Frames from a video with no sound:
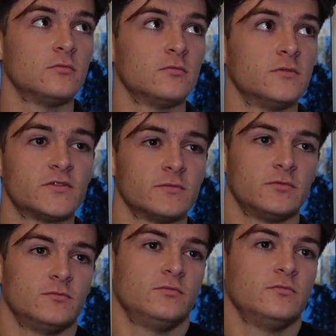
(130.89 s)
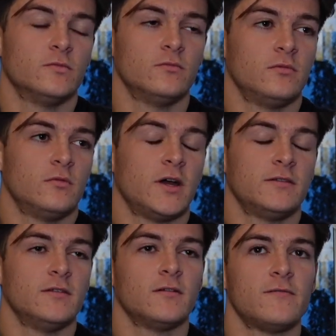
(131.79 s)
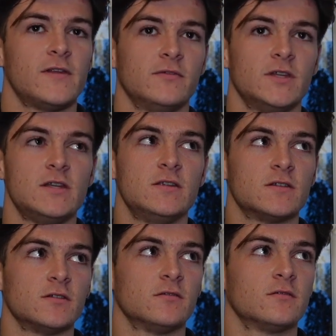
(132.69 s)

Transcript: Yeah. I've never needed to.